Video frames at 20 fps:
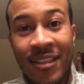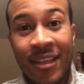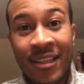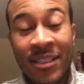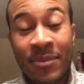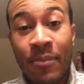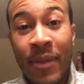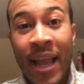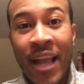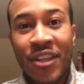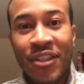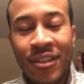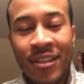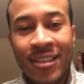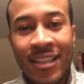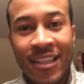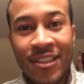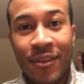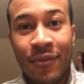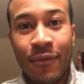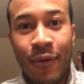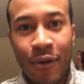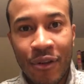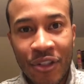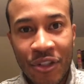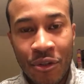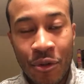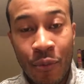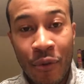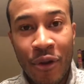because patience is a
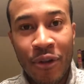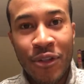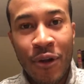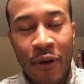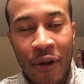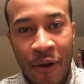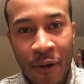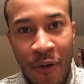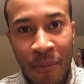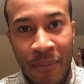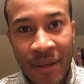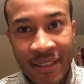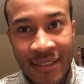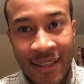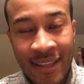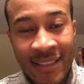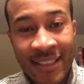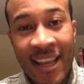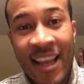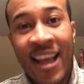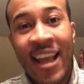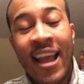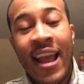virtue when you're starting your own business,